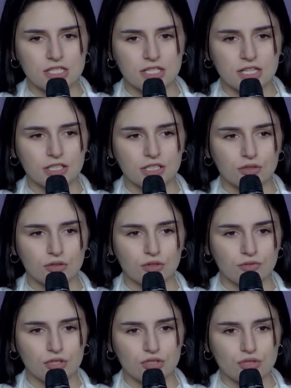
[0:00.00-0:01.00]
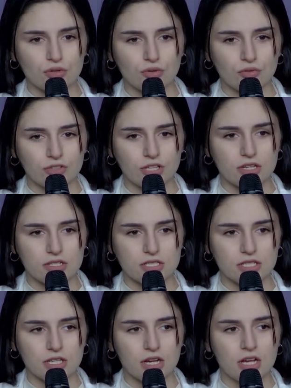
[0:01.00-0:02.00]
supply specialties.
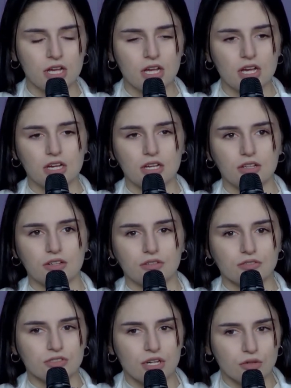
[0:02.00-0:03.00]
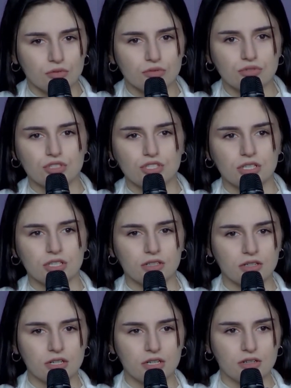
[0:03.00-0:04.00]
Many of them were condemned
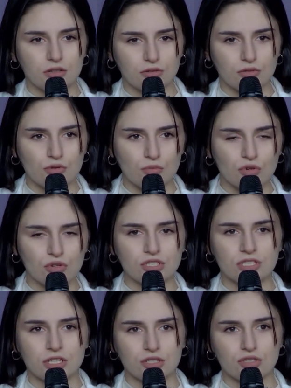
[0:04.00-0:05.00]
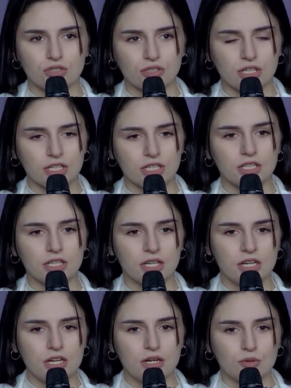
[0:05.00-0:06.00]
by Russian Federation and
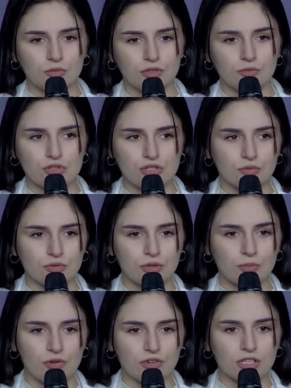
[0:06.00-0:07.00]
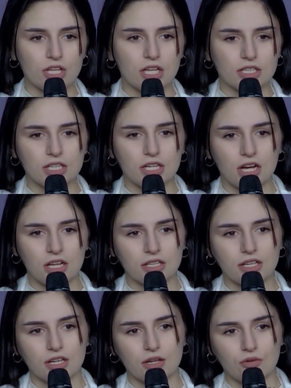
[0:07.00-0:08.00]
sentenced to
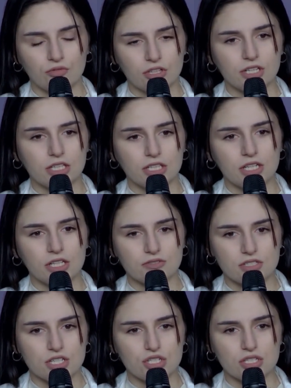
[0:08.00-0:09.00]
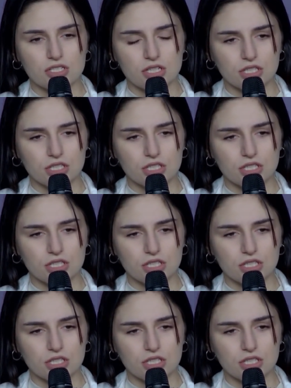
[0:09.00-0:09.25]
life sentences.